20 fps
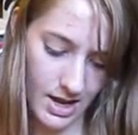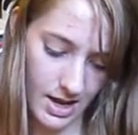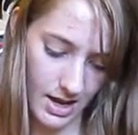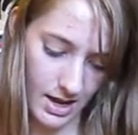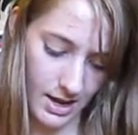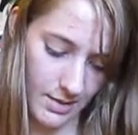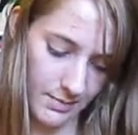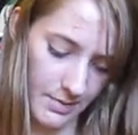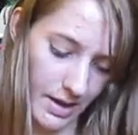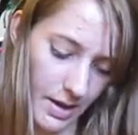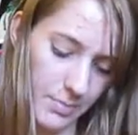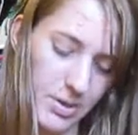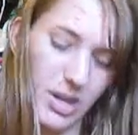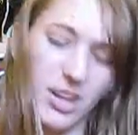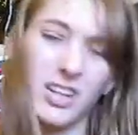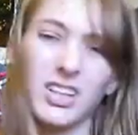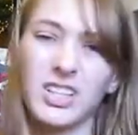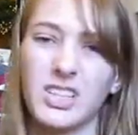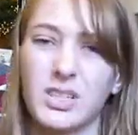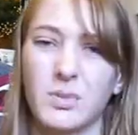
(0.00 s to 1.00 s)
Um, I'm
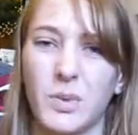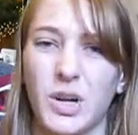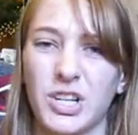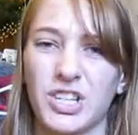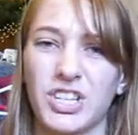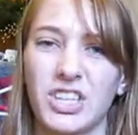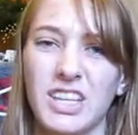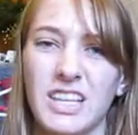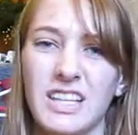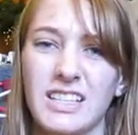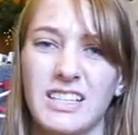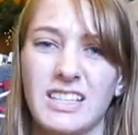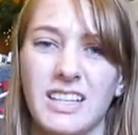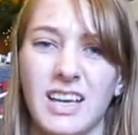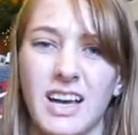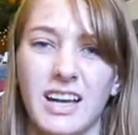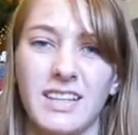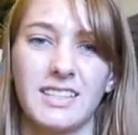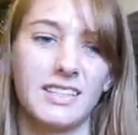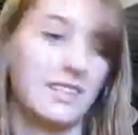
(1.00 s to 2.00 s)
not going to swatch these
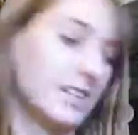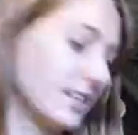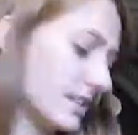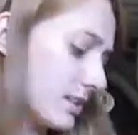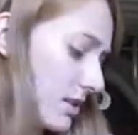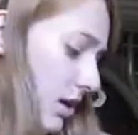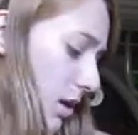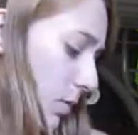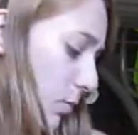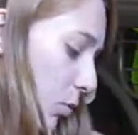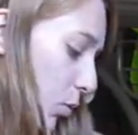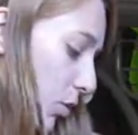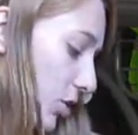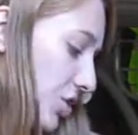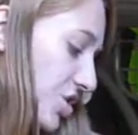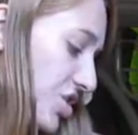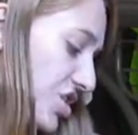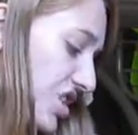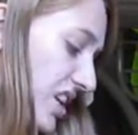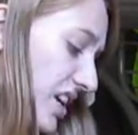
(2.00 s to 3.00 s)
because these are more
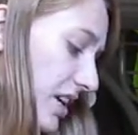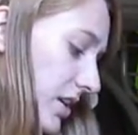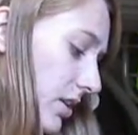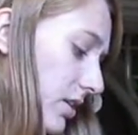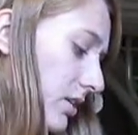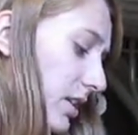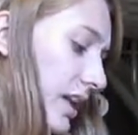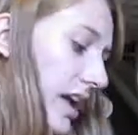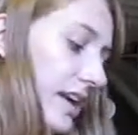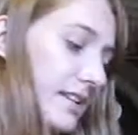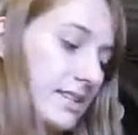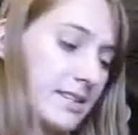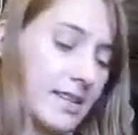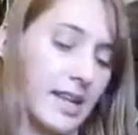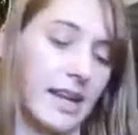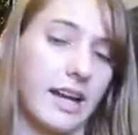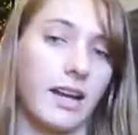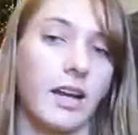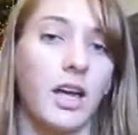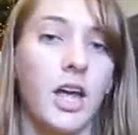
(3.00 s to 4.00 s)
sheer, less
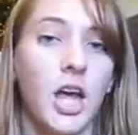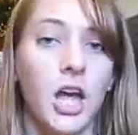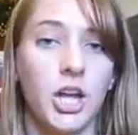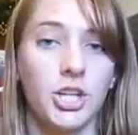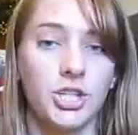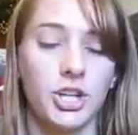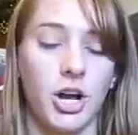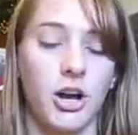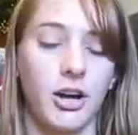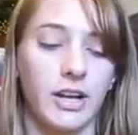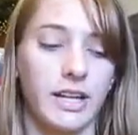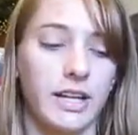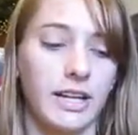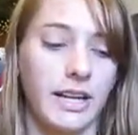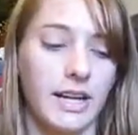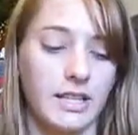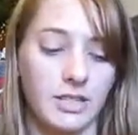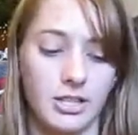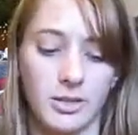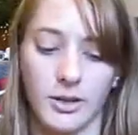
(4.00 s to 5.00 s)
like
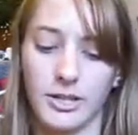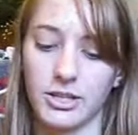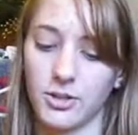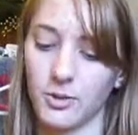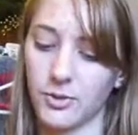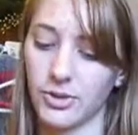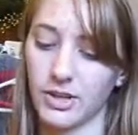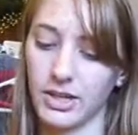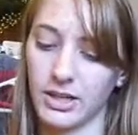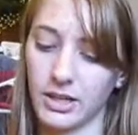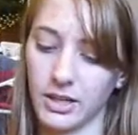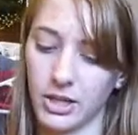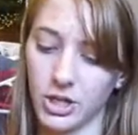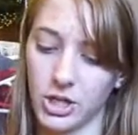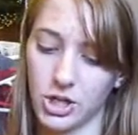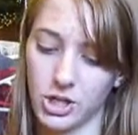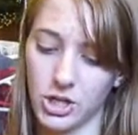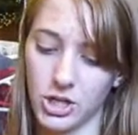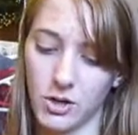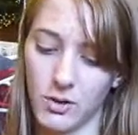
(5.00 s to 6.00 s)
chalky, and so I don't think they're
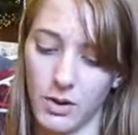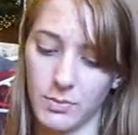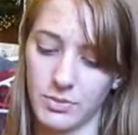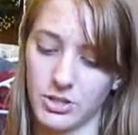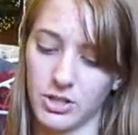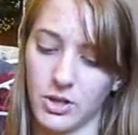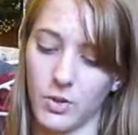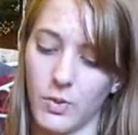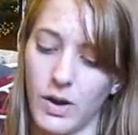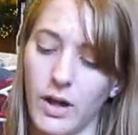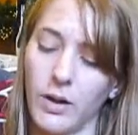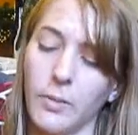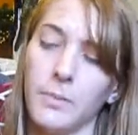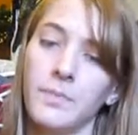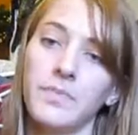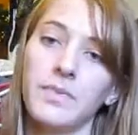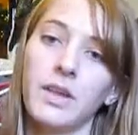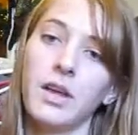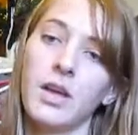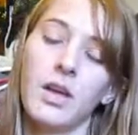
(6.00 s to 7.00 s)
going to show up so well.
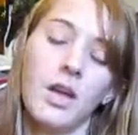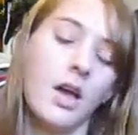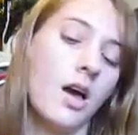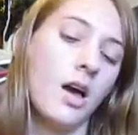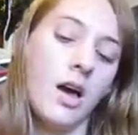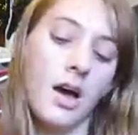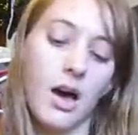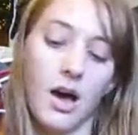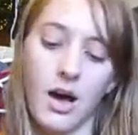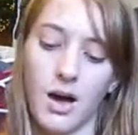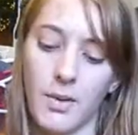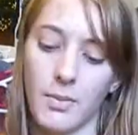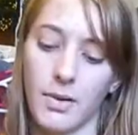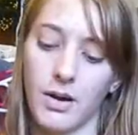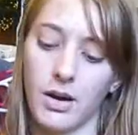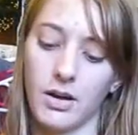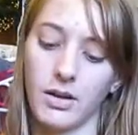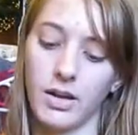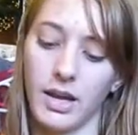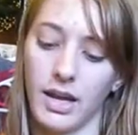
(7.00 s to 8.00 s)
Um,
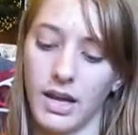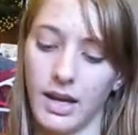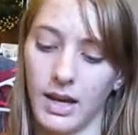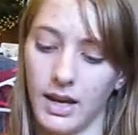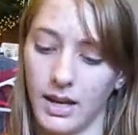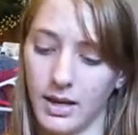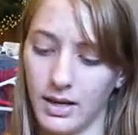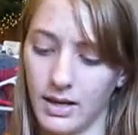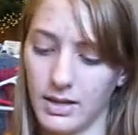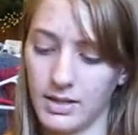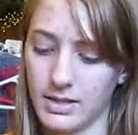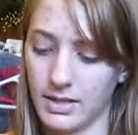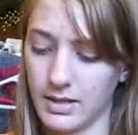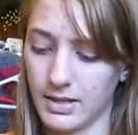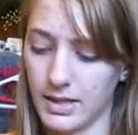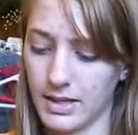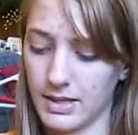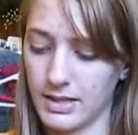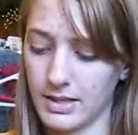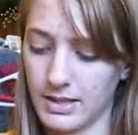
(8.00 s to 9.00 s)
and
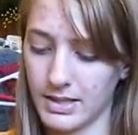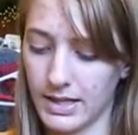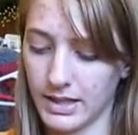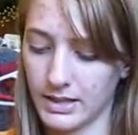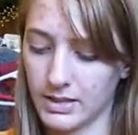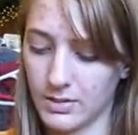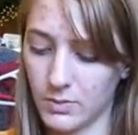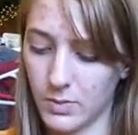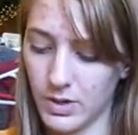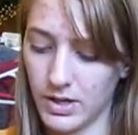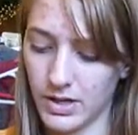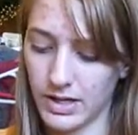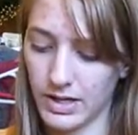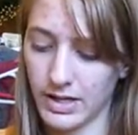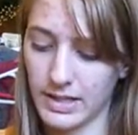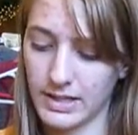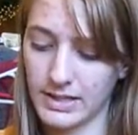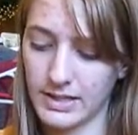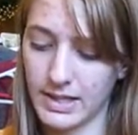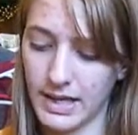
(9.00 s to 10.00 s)
then this next one
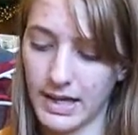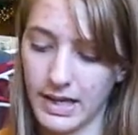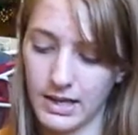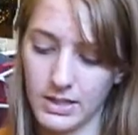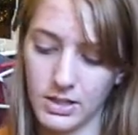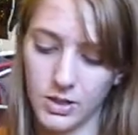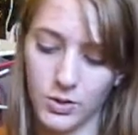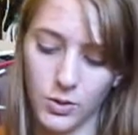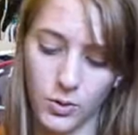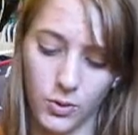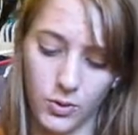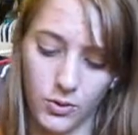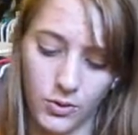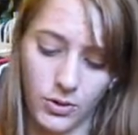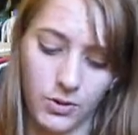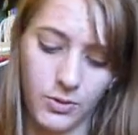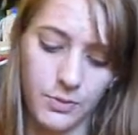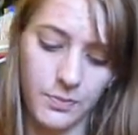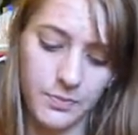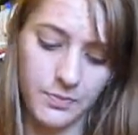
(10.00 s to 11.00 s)
is Candid
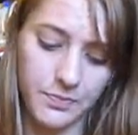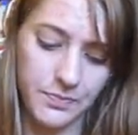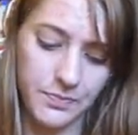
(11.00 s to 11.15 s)
Coral